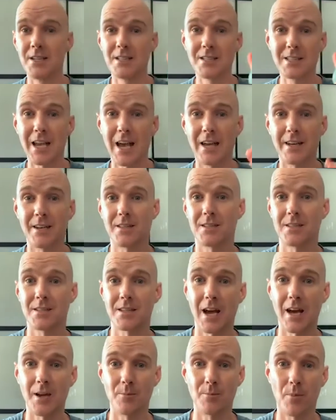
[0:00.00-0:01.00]
tennis
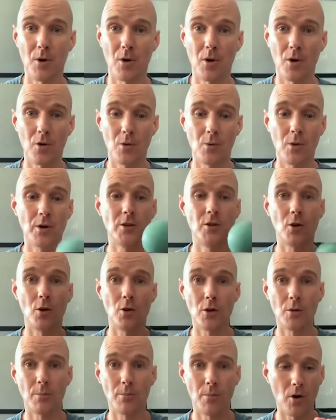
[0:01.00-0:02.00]
type ball, one
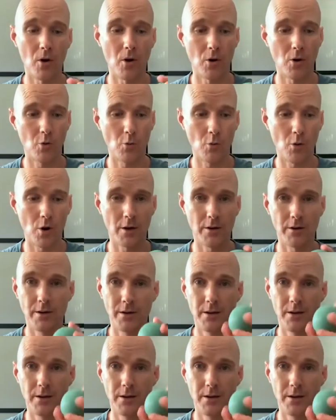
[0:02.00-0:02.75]
yoga ball, one